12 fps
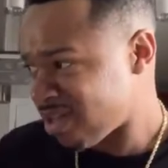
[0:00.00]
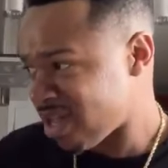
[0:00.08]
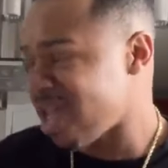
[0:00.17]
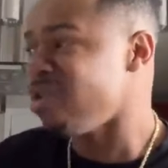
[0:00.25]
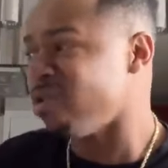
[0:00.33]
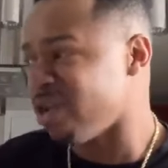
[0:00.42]

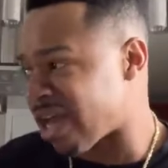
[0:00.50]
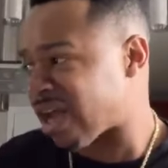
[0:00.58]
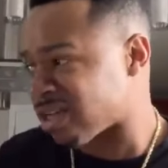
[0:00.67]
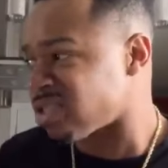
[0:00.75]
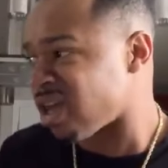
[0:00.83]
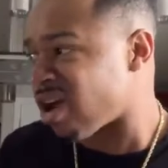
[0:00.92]
And you look like
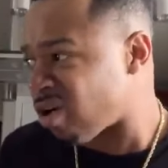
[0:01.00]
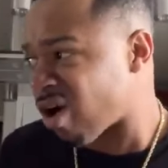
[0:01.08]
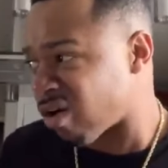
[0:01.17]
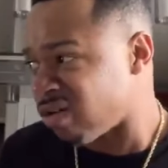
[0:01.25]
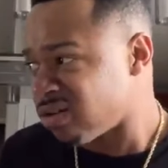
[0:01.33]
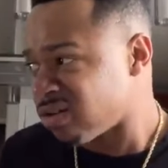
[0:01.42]
a
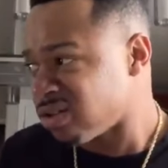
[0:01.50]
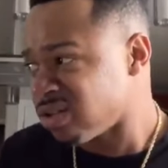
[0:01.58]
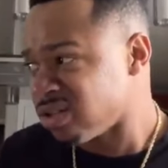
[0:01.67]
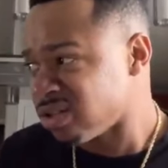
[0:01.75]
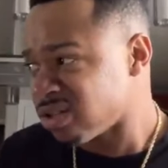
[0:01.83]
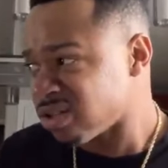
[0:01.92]
scarecrow.
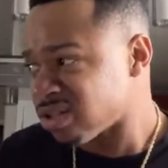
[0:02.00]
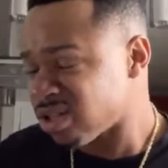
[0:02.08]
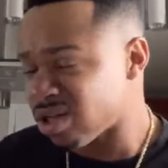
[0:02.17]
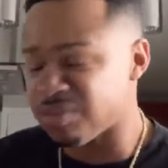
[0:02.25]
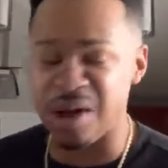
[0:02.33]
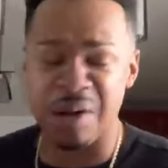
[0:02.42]

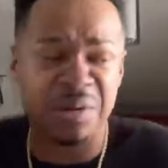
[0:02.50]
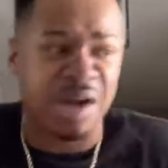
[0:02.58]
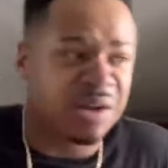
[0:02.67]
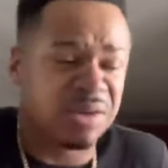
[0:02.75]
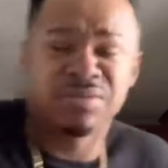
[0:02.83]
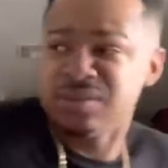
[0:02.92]
Oh,